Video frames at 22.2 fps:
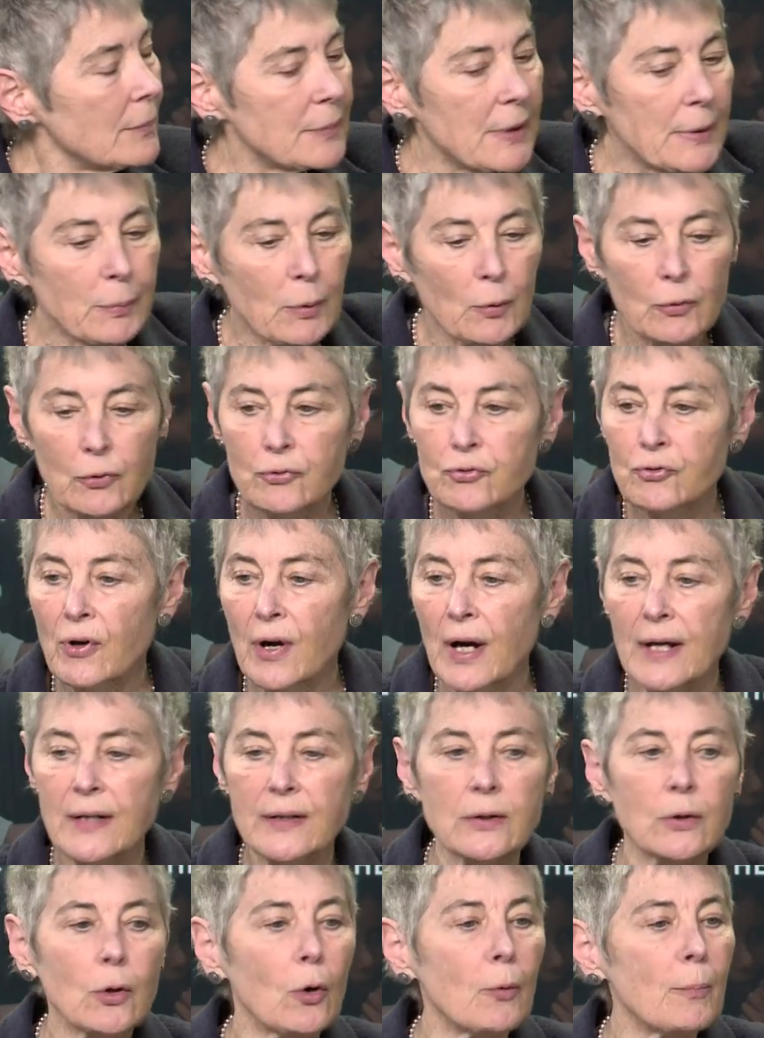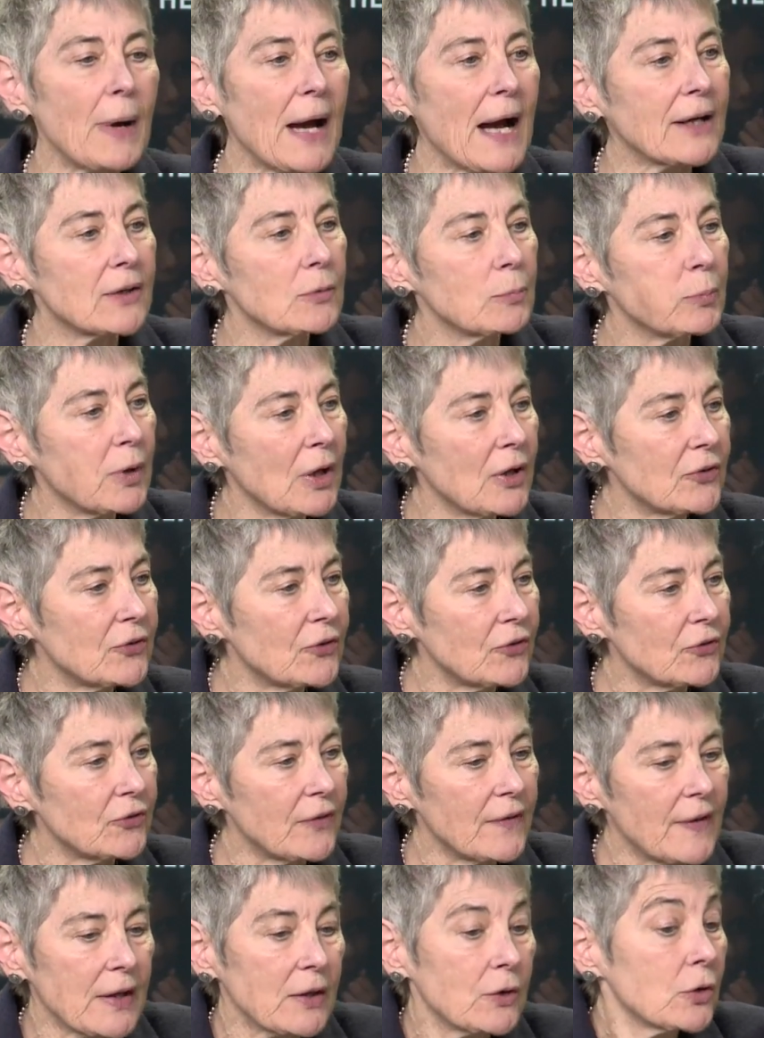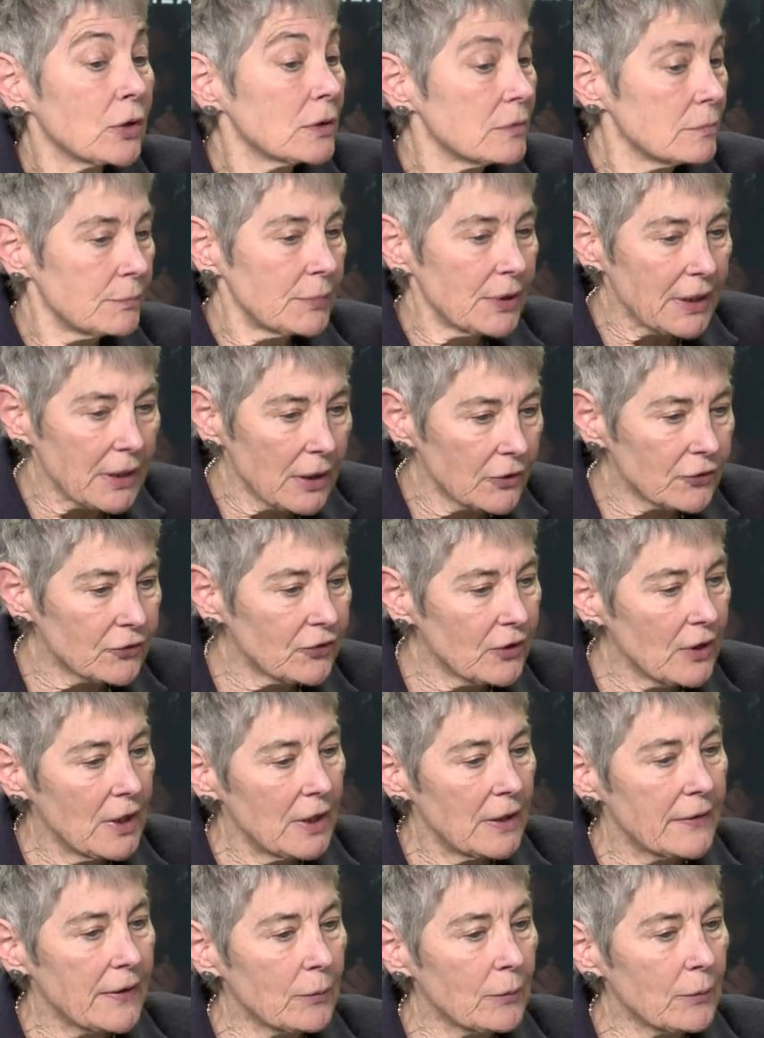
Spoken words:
People were trying to go back to places and they couldn't because